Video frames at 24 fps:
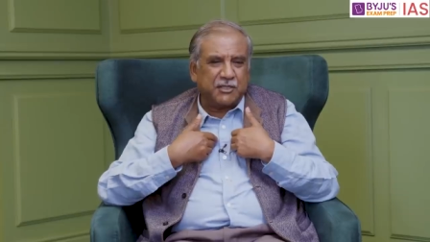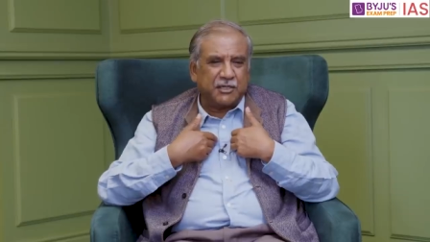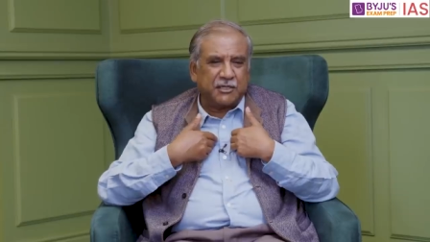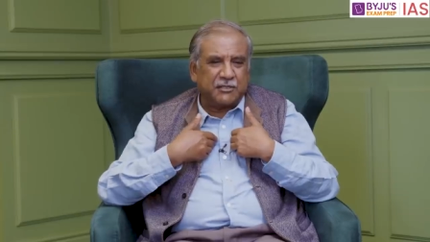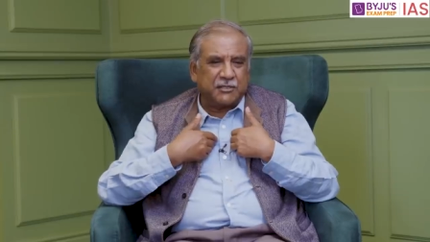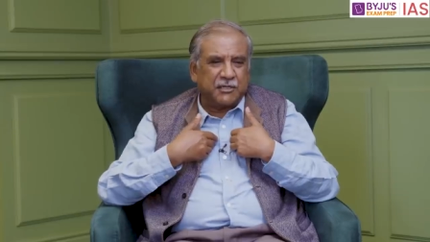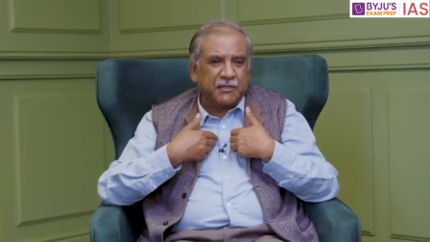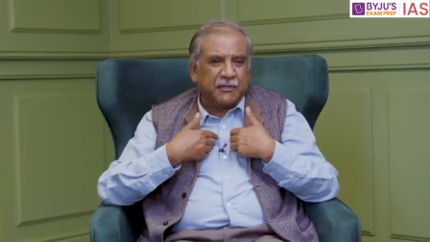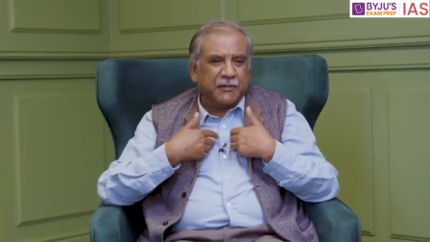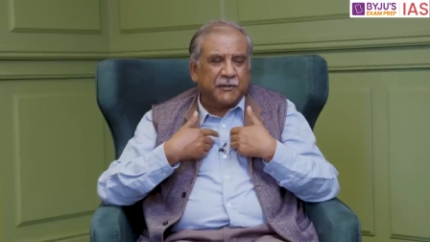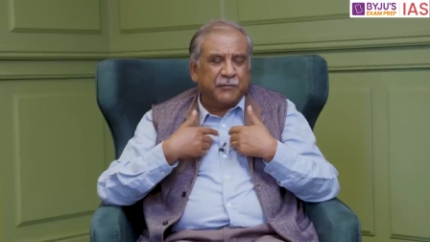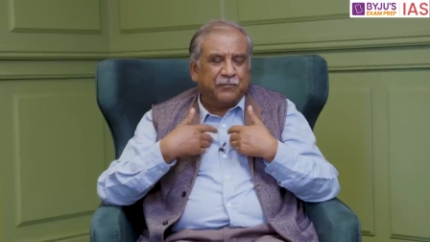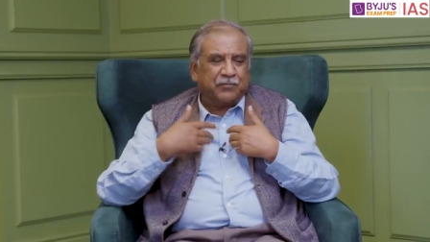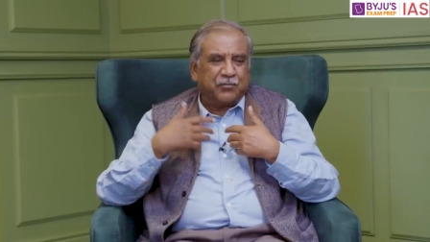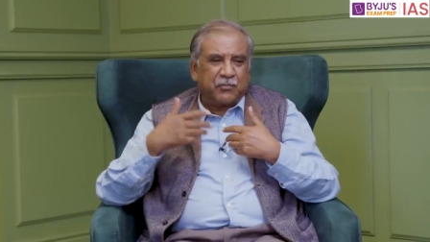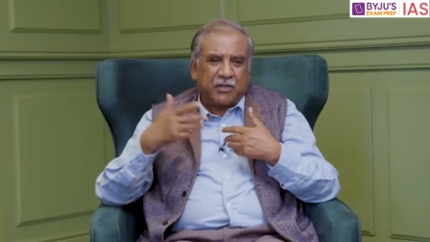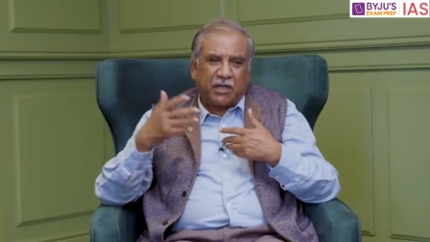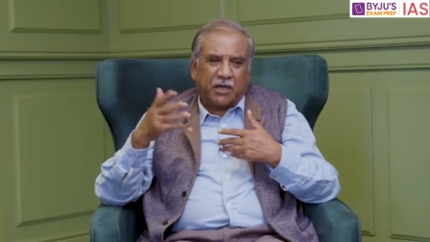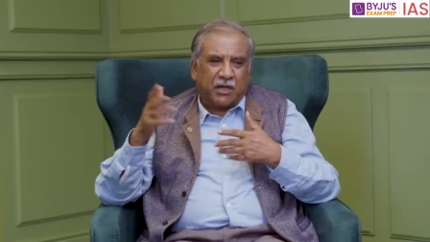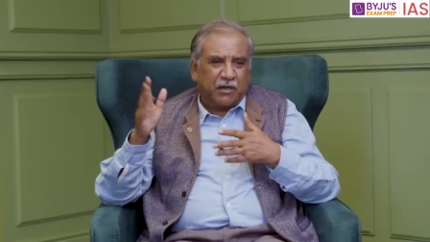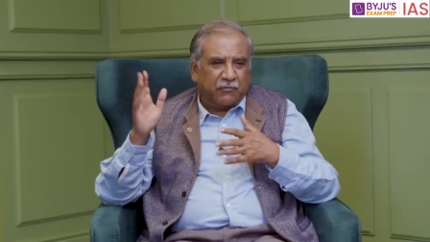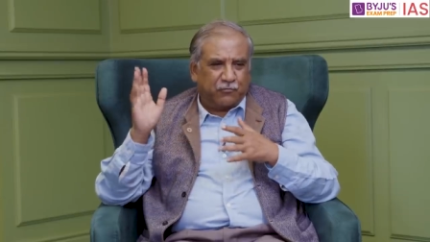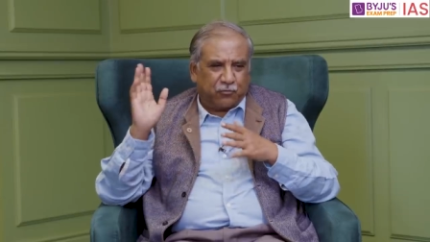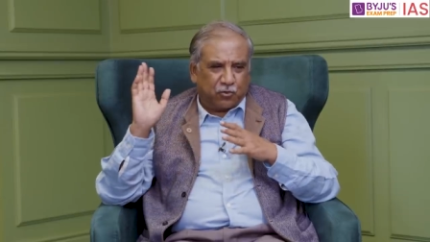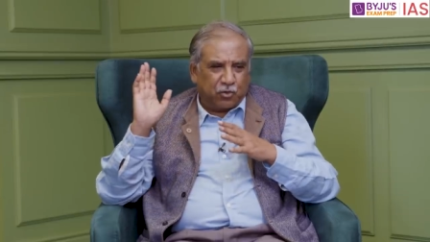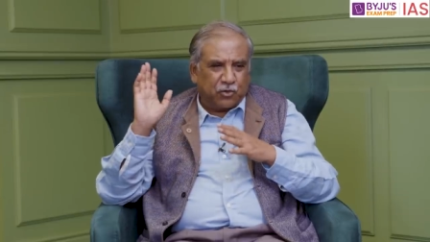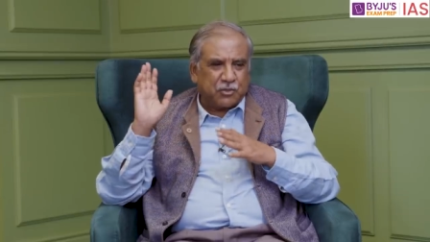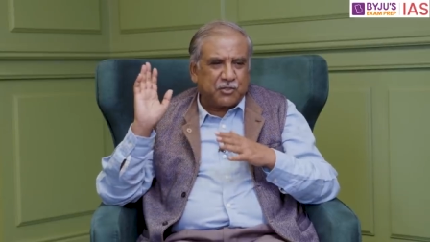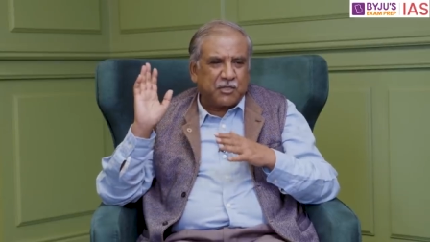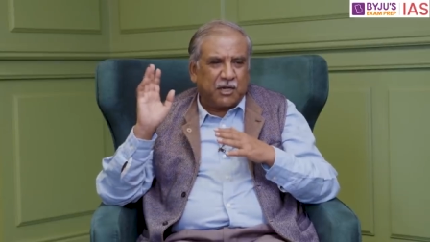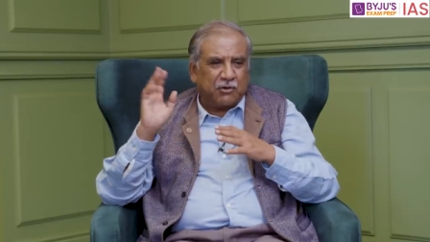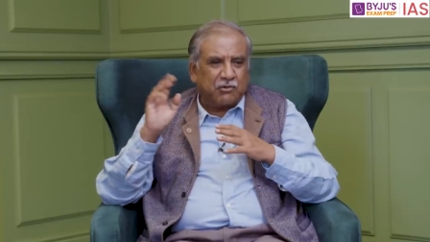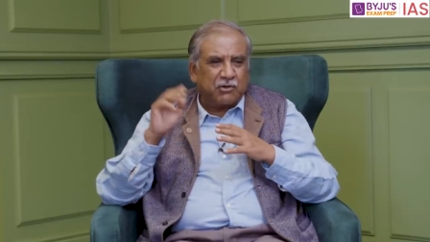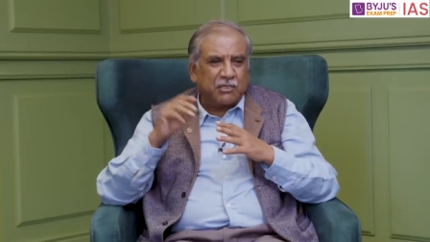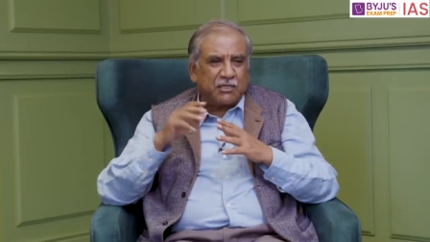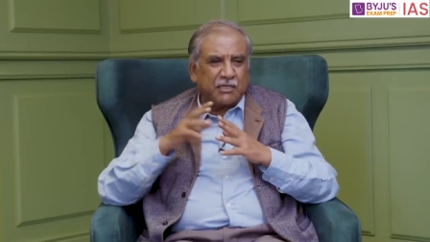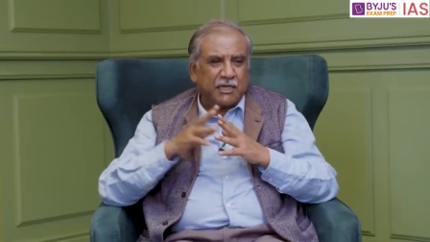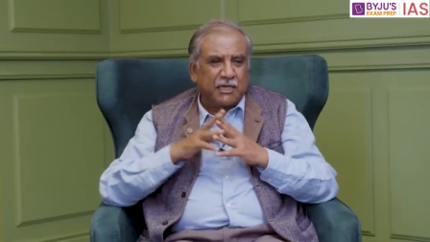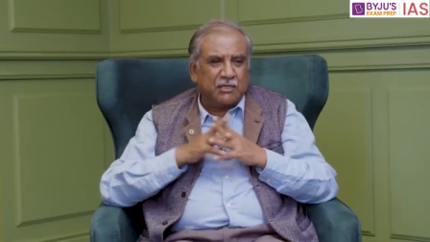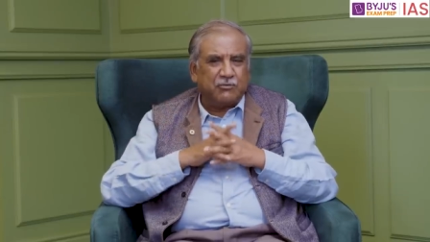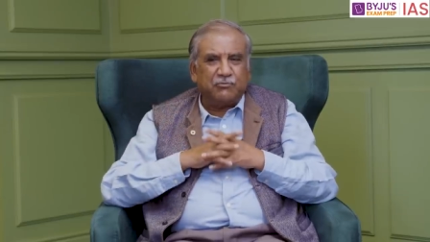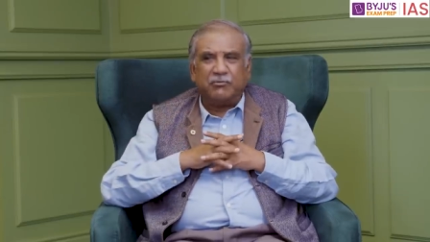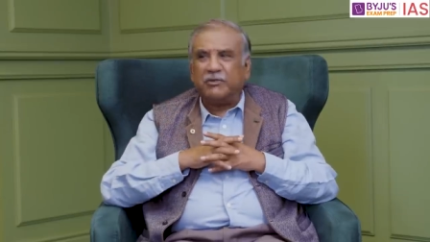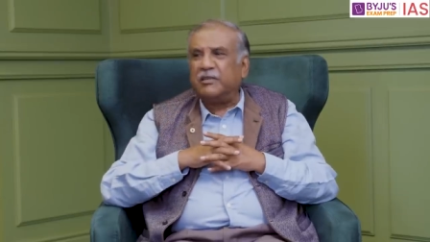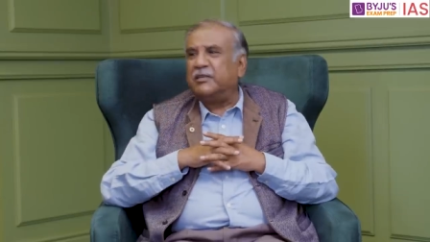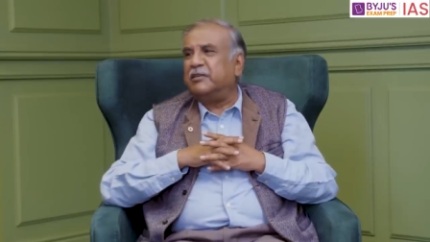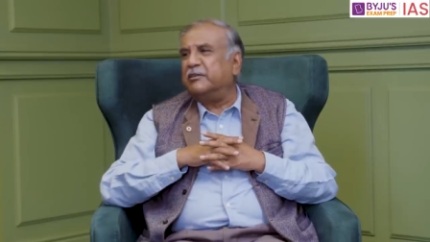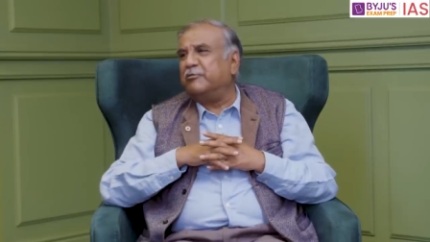said, of course, our
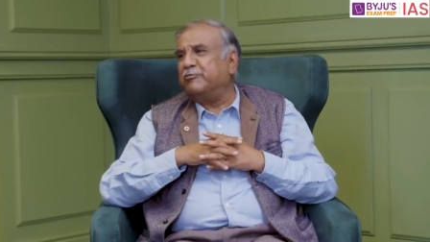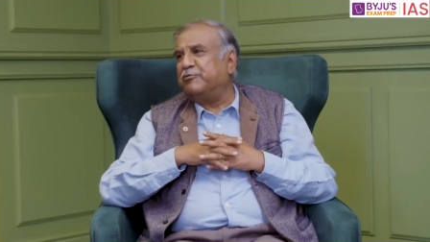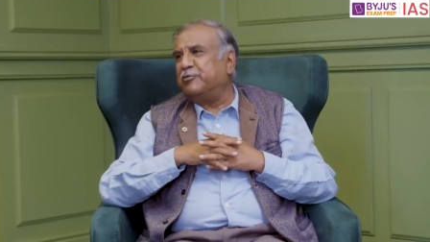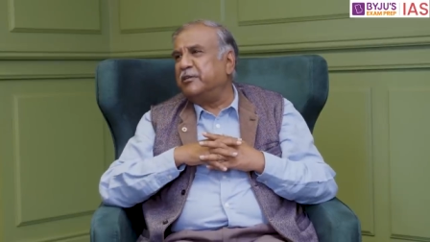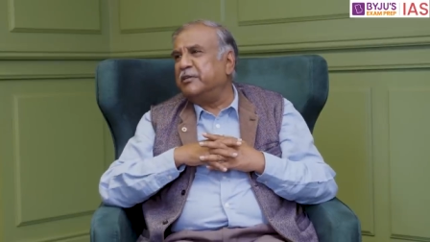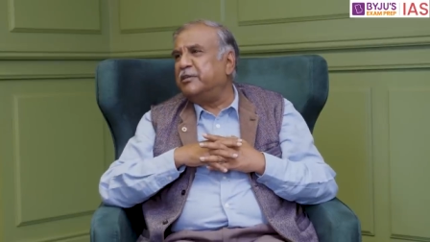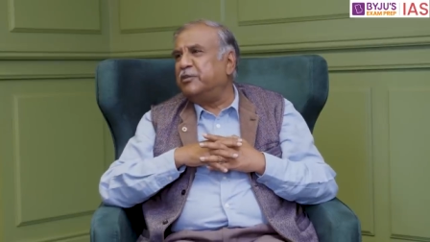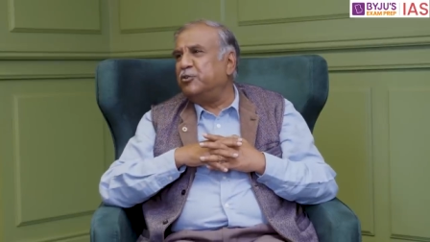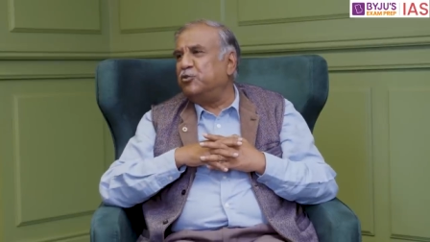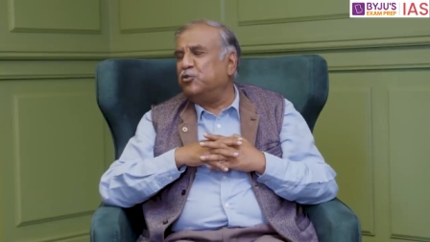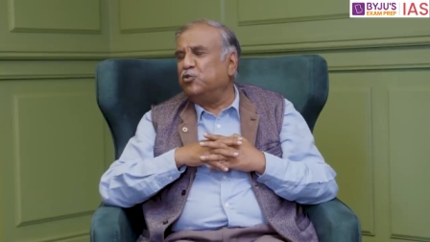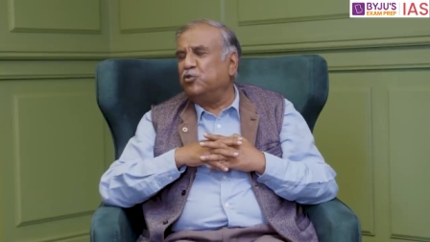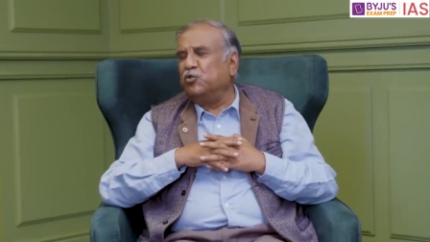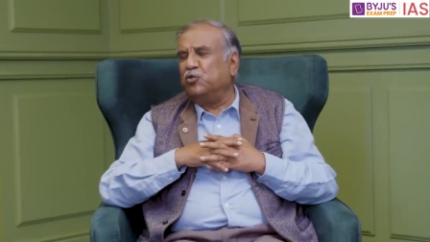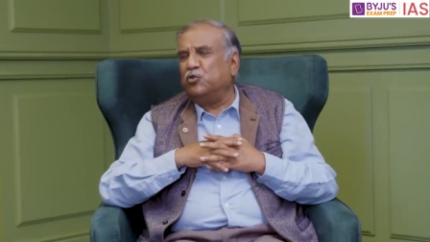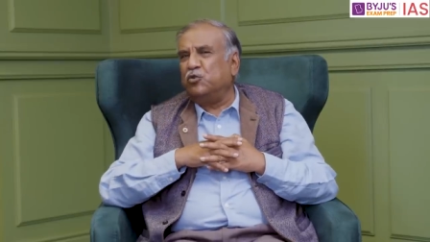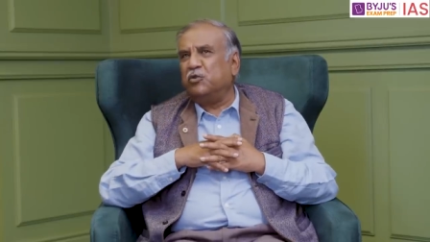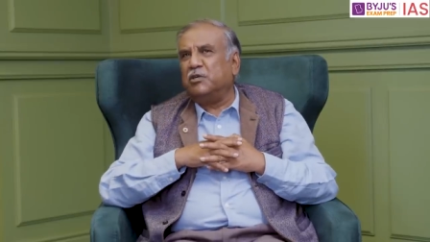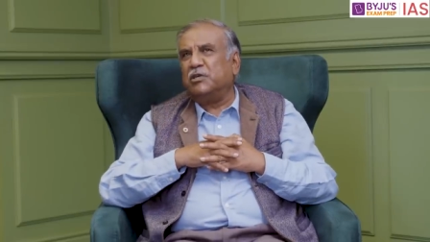times were different. You